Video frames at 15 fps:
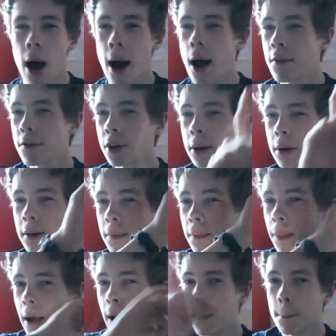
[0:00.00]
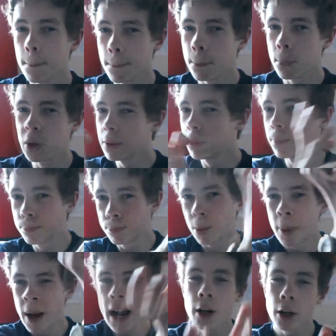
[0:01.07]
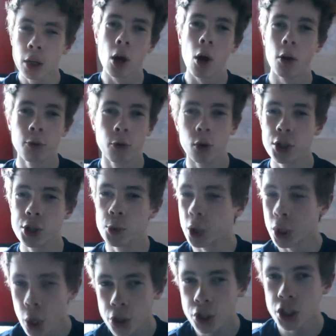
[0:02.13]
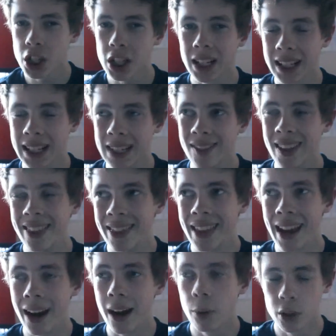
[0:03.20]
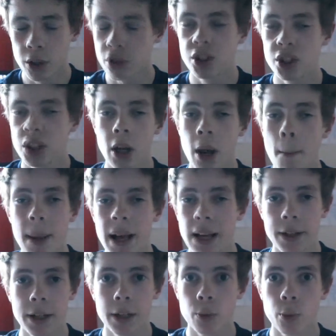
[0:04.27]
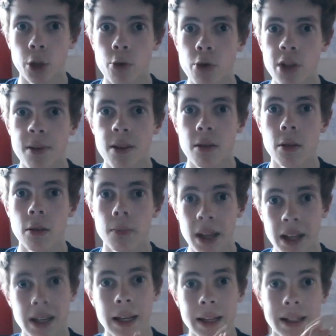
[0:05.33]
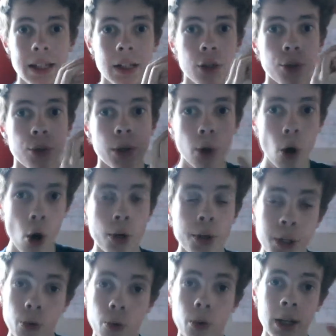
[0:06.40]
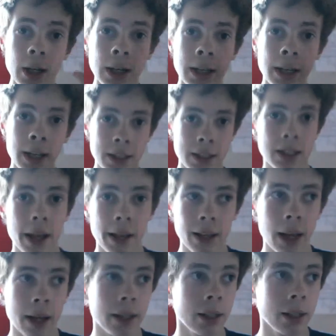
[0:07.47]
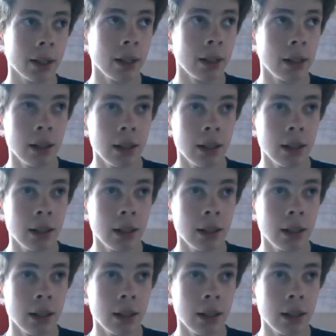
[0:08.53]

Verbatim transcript: however, um, we prepared a lot for it, so we're not just going to leave it there. We're not just going to abandon it. We're making it into an audio instead, like